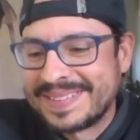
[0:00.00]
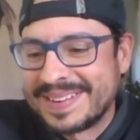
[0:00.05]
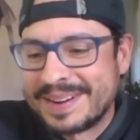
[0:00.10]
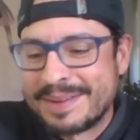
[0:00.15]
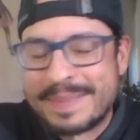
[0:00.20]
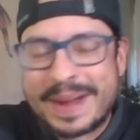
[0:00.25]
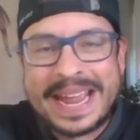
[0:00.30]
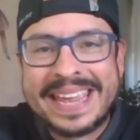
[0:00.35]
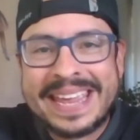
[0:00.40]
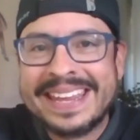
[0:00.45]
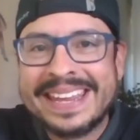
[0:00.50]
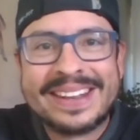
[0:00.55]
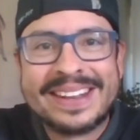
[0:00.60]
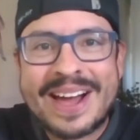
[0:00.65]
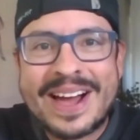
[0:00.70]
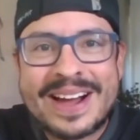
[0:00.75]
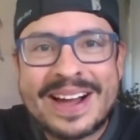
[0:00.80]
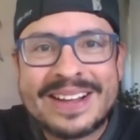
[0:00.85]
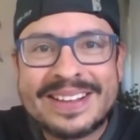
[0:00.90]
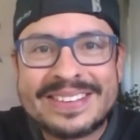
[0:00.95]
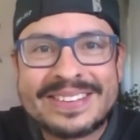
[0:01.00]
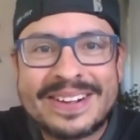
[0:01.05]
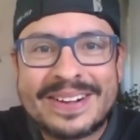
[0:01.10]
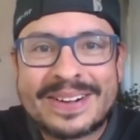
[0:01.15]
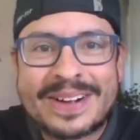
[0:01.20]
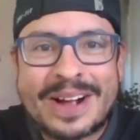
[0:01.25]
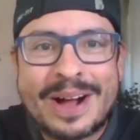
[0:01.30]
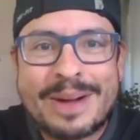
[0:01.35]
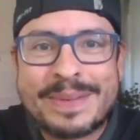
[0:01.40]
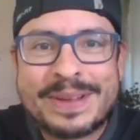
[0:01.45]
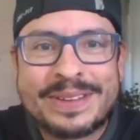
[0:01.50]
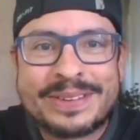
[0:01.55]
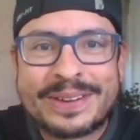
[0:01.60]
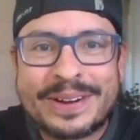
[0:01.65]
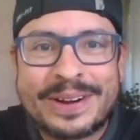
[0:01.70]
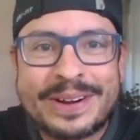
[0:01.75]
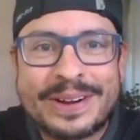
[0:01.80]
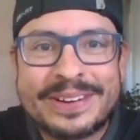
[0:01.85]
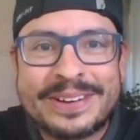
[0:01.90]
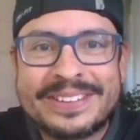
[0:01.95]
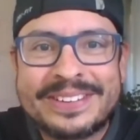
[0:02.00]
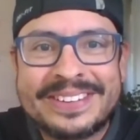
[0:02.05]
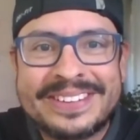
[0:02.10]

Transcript: My in-laws all call me Serge.